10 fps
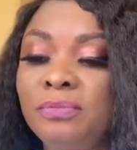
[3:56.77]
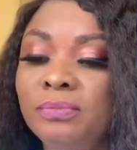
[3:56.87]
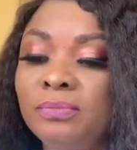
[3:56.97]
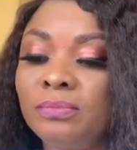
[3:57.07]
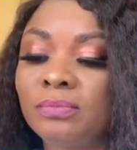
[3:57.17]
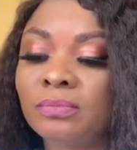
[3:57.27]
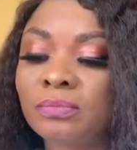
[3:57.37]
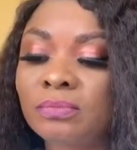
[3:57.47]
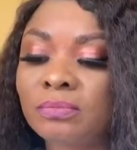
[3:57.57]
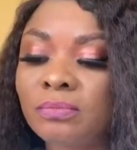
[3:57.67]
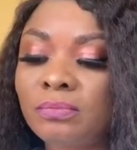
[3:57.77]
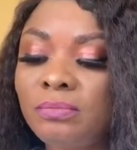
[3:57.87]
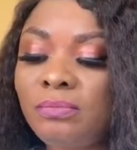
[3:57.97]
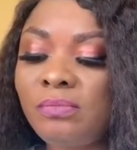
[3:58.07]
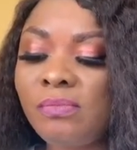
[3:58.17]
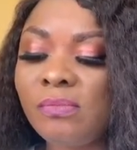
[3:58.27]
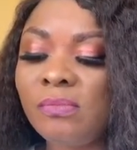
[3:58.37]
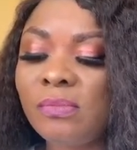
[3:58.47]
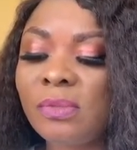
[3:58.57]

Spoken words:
(no one is talking)